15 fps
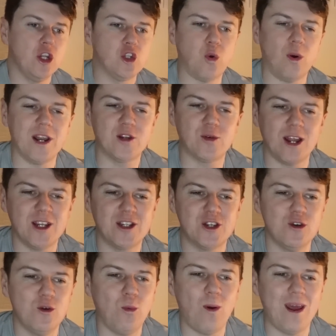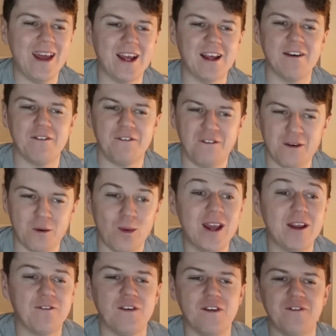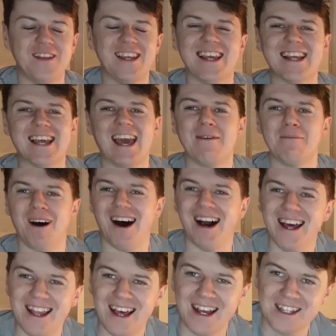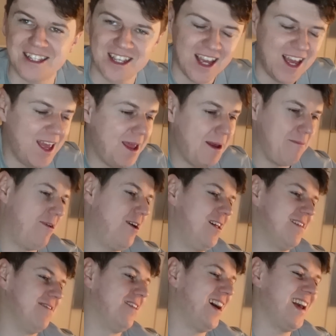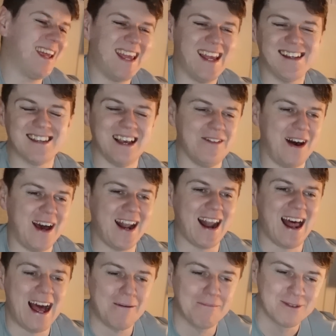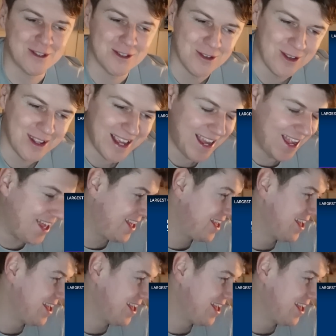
2022 week week 15 game highlights. Bro, the Vikings have had an absolute